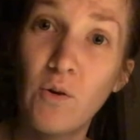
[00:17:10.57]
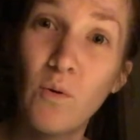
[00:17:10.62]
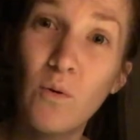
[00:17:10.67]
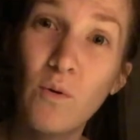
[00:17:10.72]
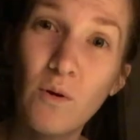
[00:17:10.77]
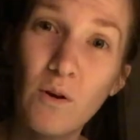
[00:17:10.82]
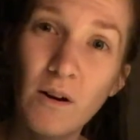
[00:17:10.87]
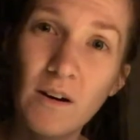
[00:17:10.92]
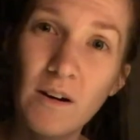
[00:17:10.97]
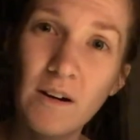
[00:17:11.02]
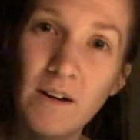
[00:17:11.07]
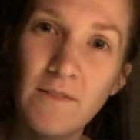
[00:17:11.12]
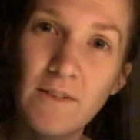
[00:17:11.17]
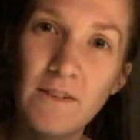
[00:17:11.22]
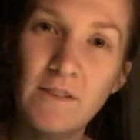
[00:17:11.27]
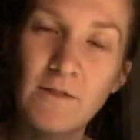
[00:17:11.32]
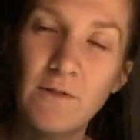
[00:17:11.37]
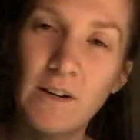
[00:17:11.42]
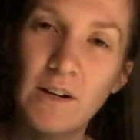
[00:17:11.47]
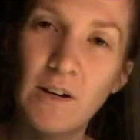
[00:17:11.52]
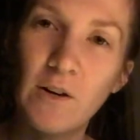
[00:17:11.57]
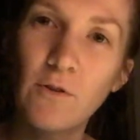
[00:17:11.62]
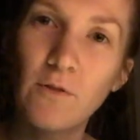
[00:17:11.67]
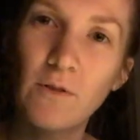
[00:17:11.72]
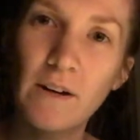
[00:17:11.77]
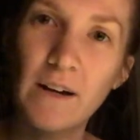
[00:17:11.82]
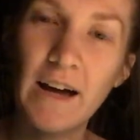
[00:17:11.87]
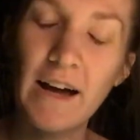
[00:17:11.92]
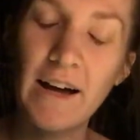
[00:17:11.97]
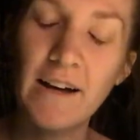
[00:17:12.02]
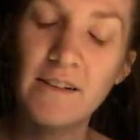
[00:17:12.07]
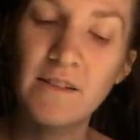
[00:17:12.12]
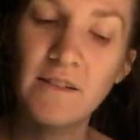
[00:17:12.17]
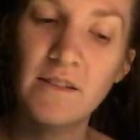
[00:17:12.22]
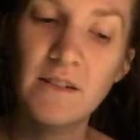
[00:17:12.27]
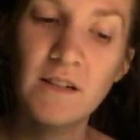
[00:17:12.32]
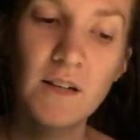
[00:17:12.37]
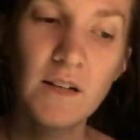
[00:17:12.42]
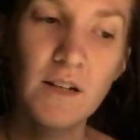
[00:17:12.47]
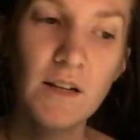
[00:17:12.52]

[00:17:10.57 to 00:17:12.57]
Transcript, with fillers: or if it's very overcast,